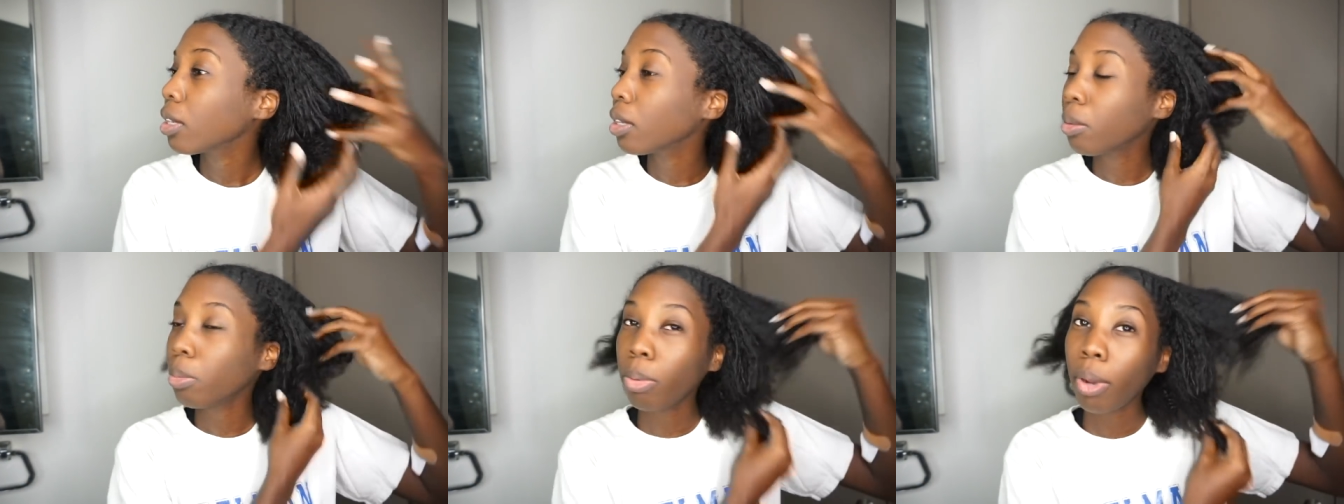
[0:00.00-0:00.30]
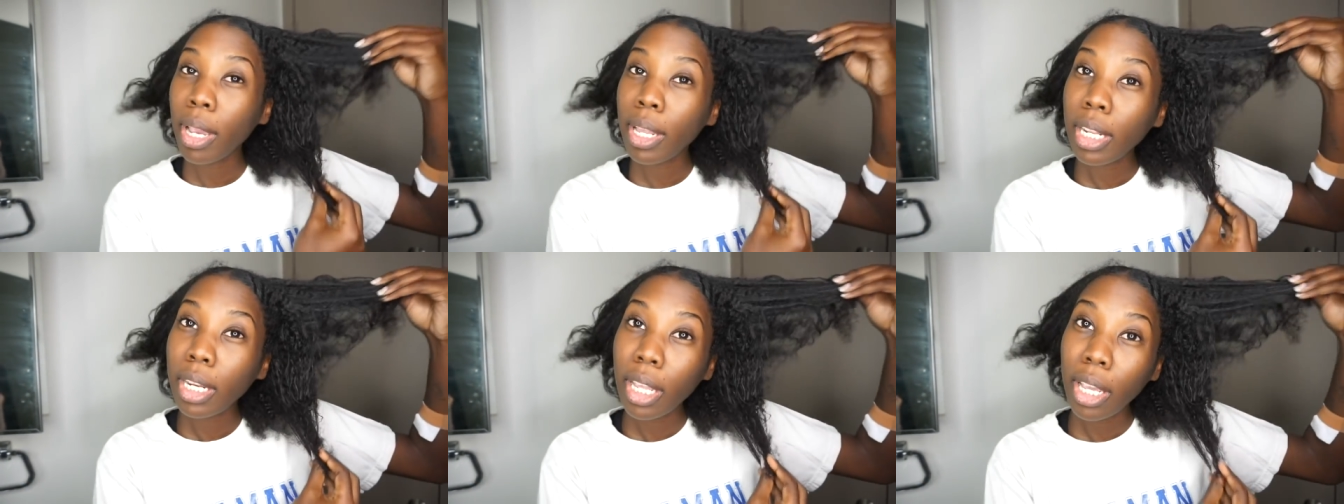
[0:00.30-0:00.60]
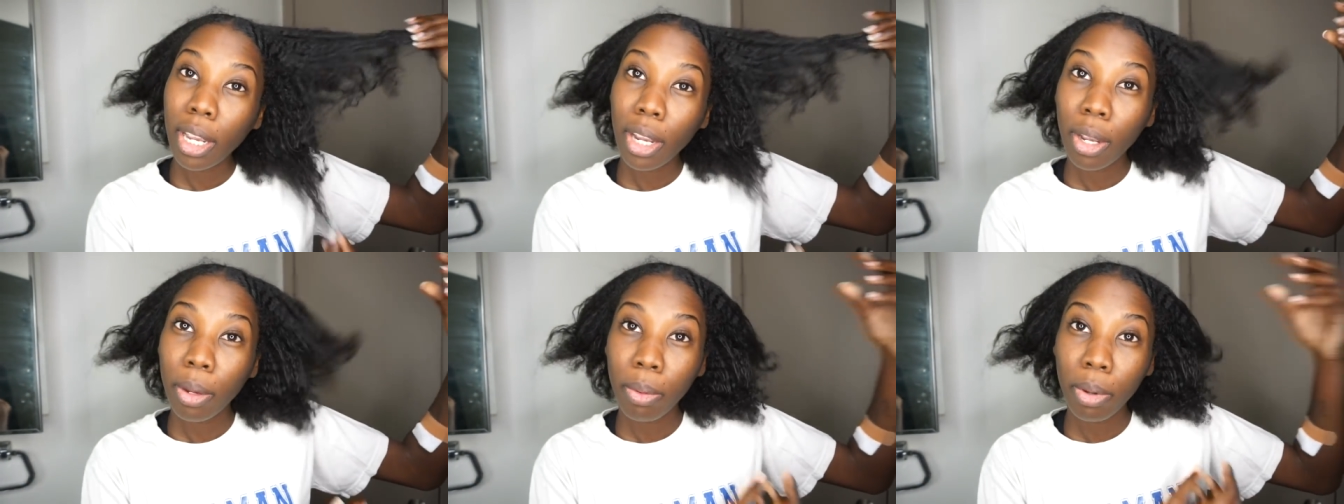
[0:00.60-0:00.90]
braided
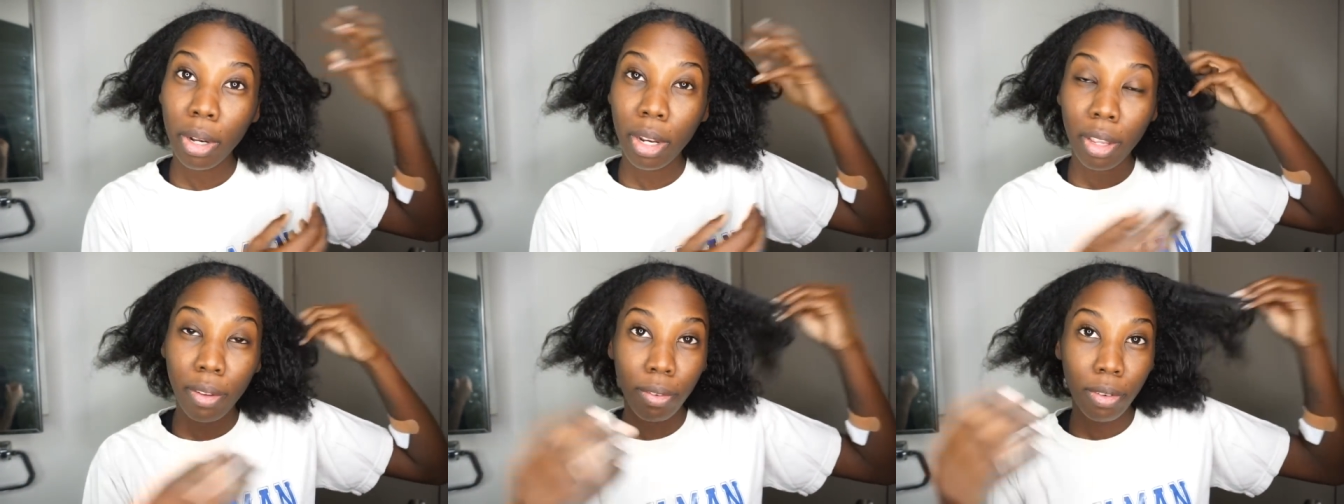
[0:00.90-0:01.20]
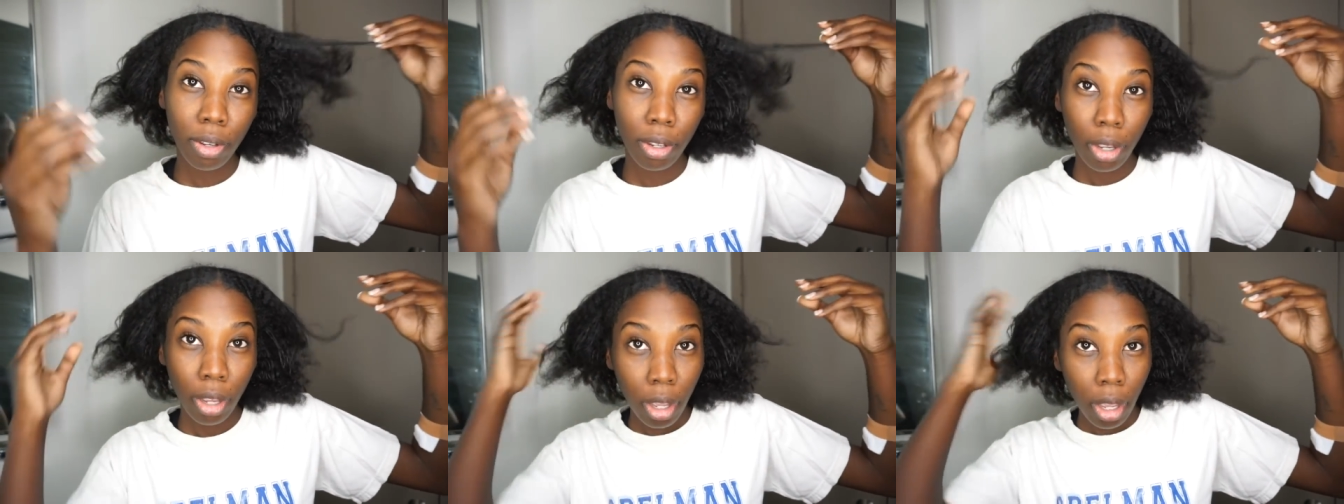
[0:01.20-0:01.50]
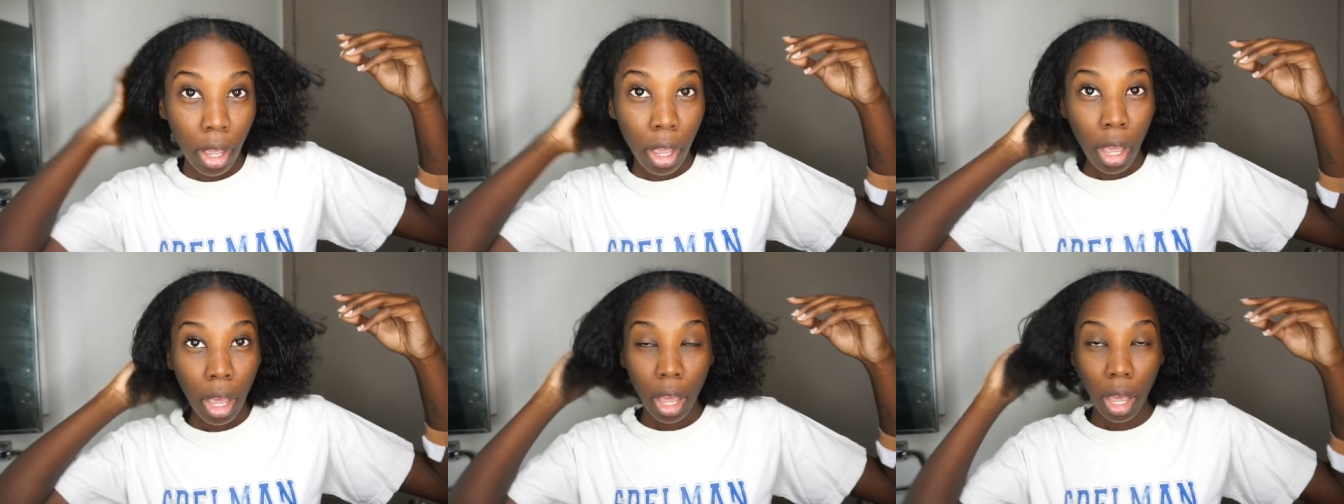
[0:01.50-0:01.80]
hair or whatever
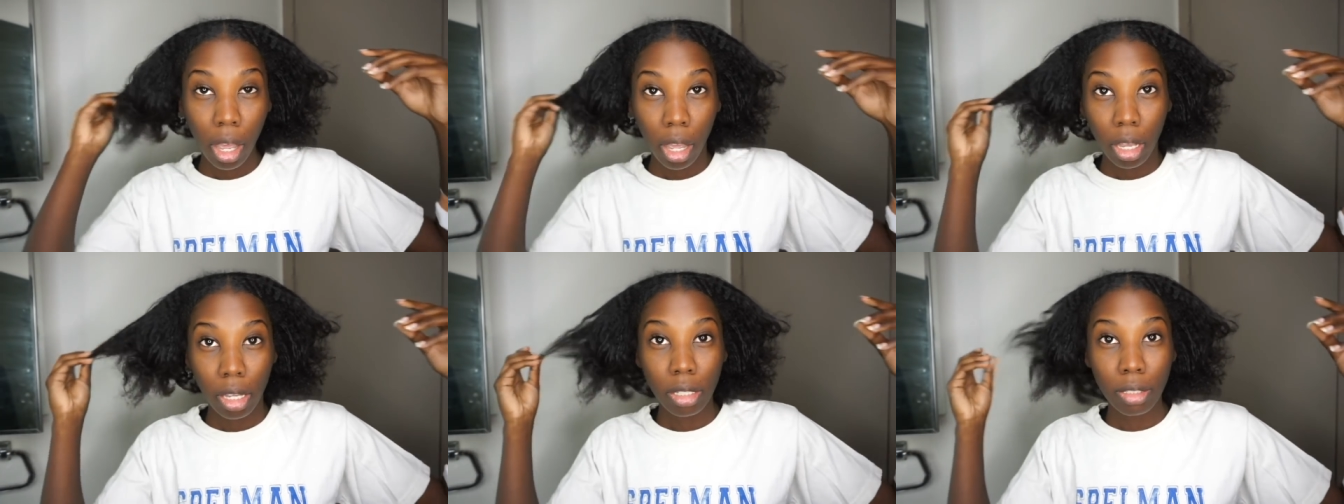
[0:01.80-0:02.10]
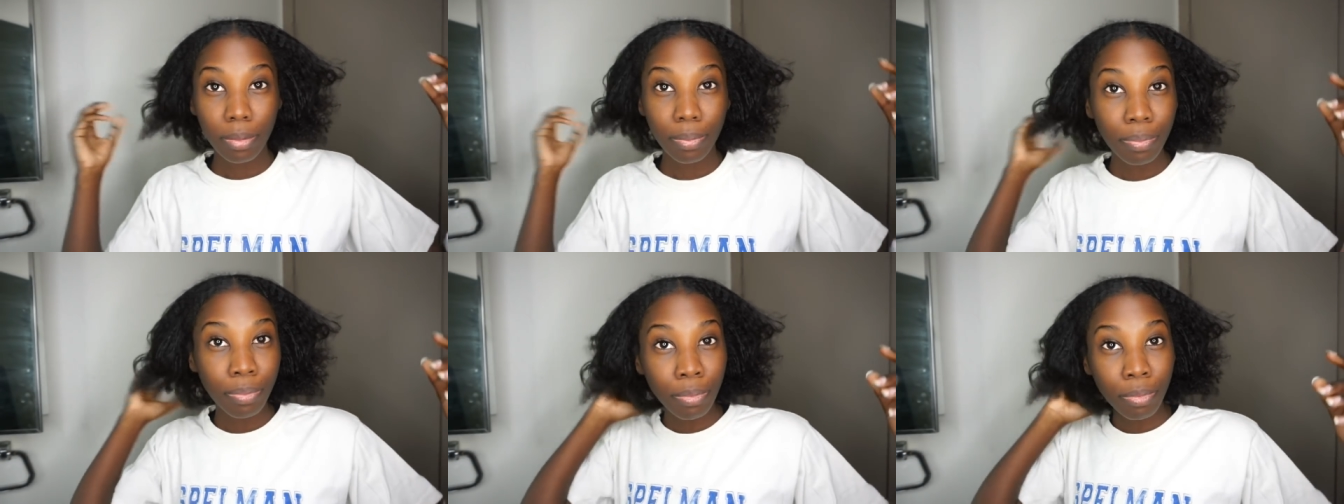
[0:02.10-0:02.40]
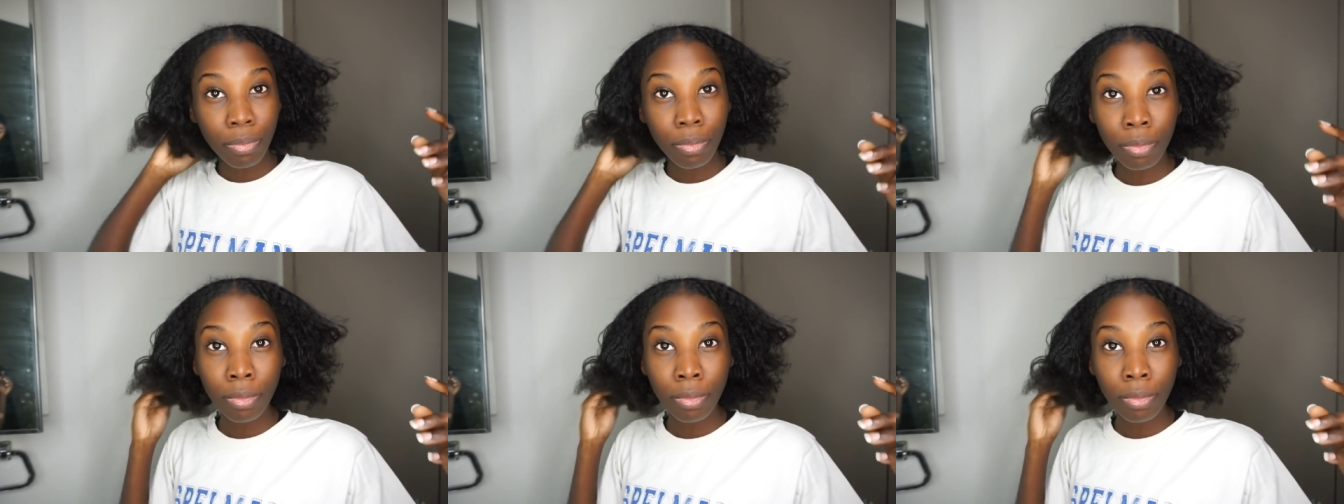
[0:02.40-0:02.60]
um